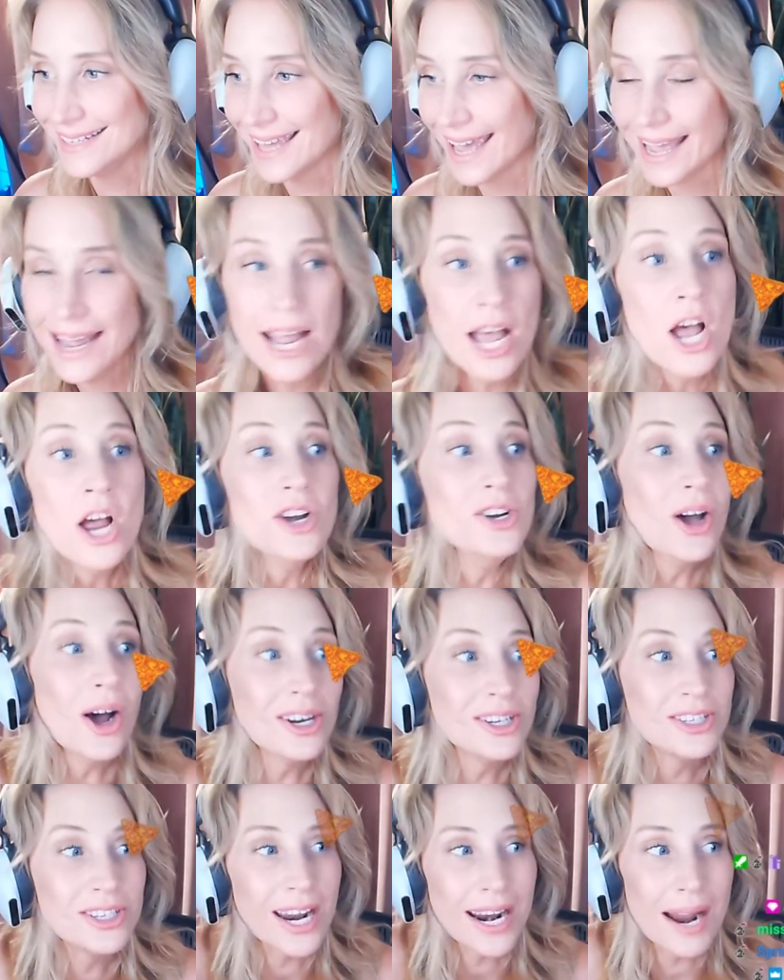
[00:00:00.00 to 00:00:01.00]
Kate. No,
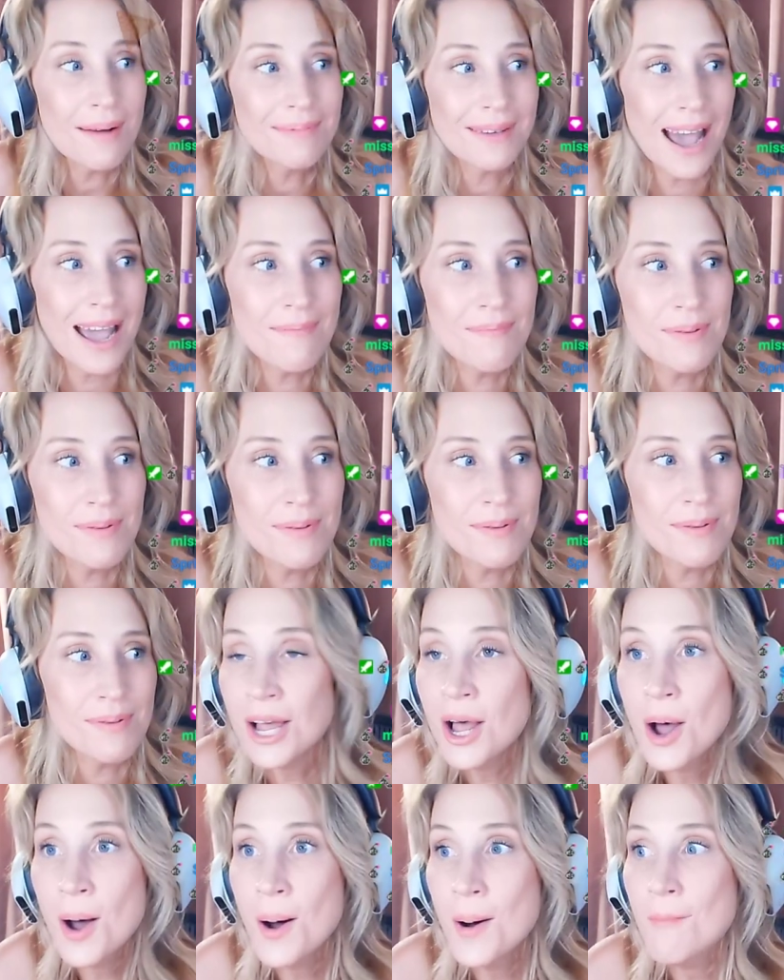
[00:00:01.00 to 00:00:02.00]
shut up, Kate, because
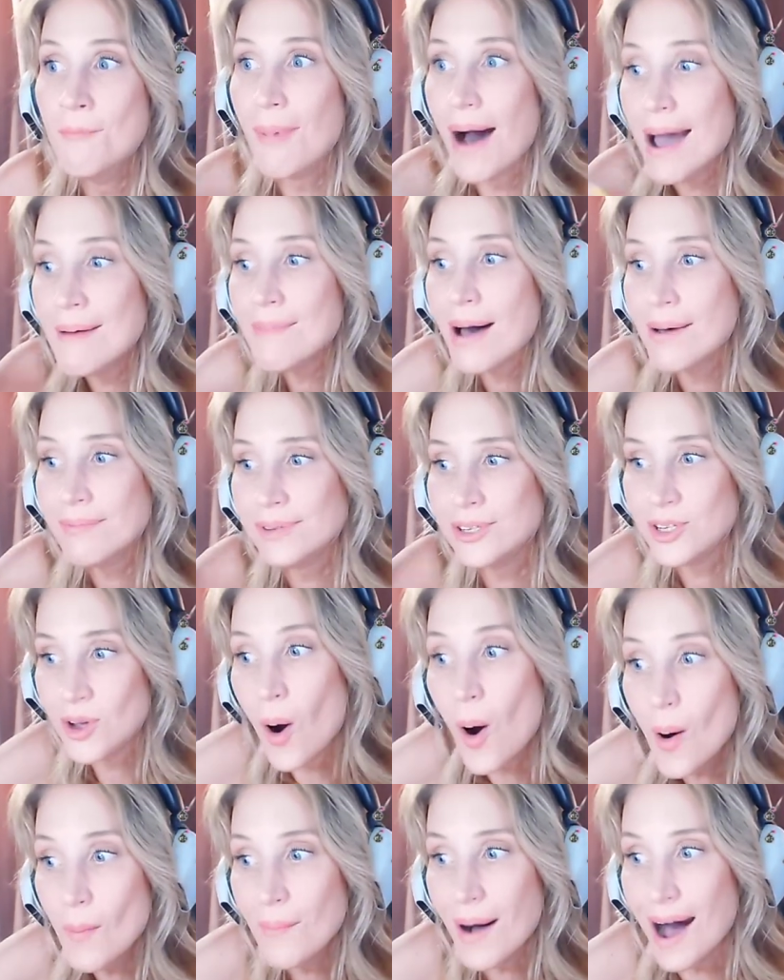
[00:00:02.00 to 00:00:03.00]
my mum's
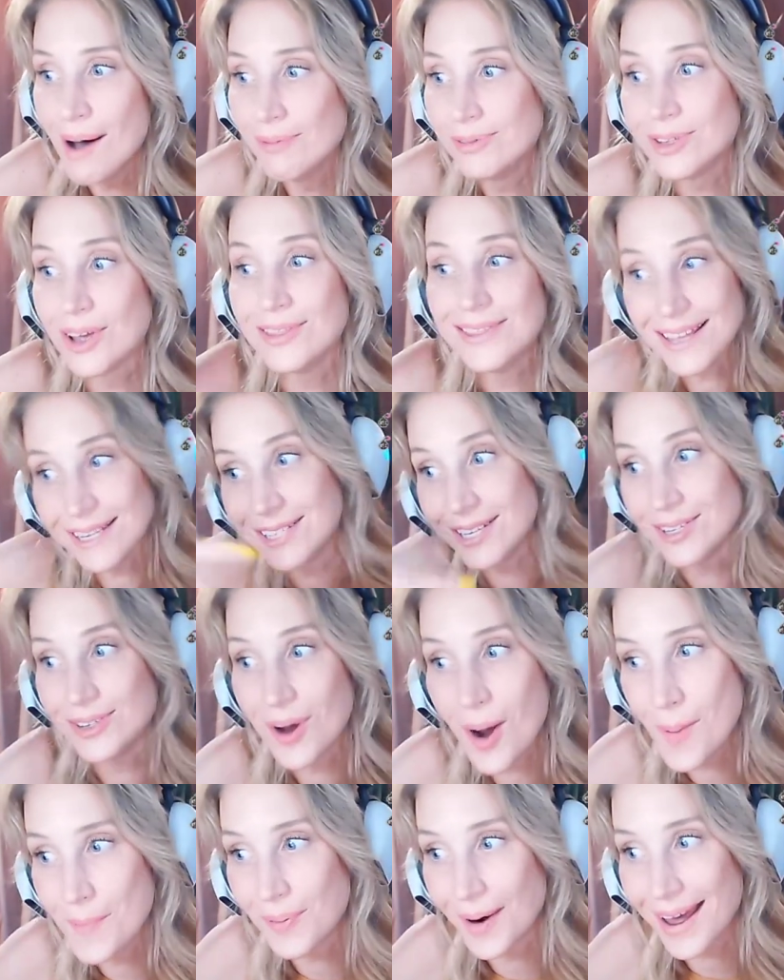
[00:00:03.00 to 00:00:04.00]
your mum, so this is
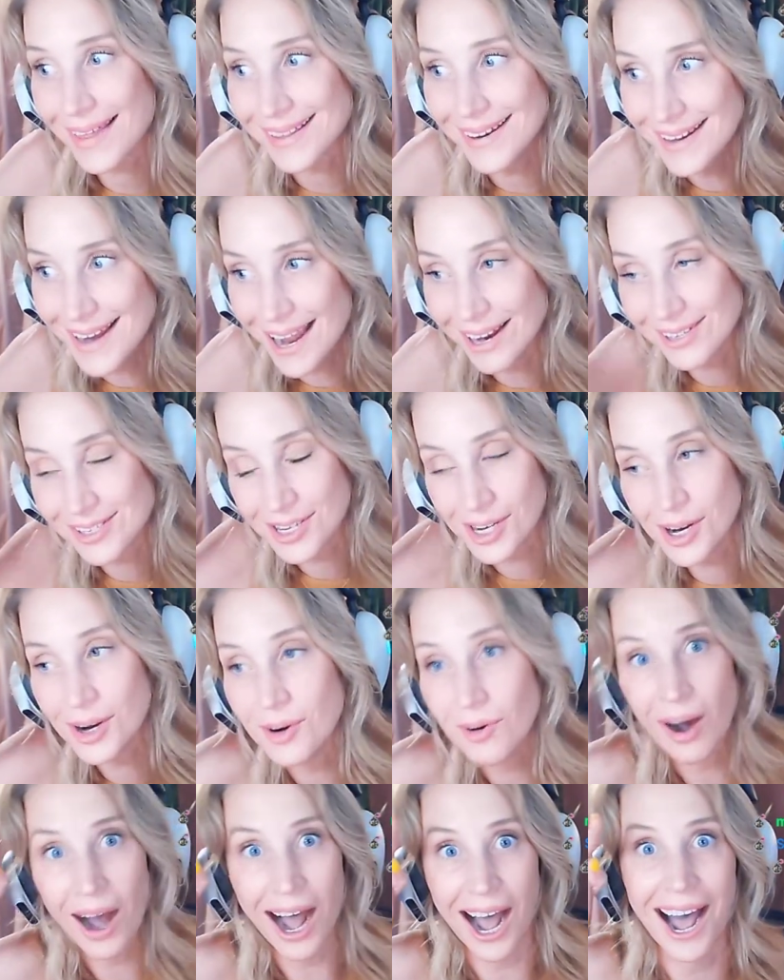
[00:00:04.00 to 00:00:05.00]
your brother now
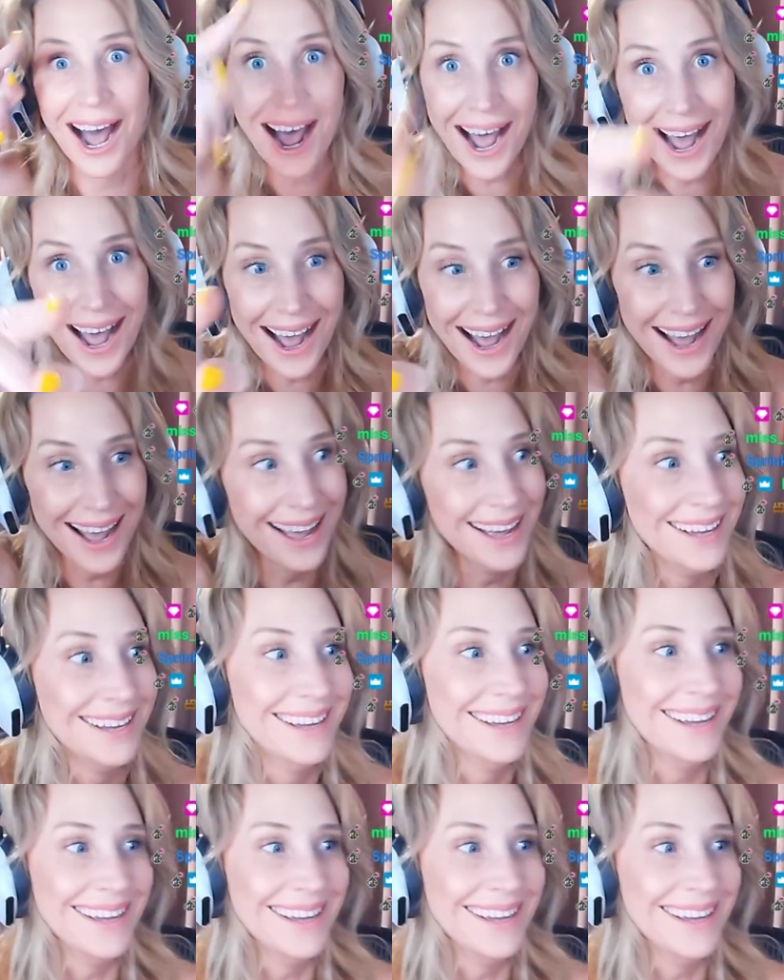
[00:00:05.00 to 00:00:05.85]
too. Ha!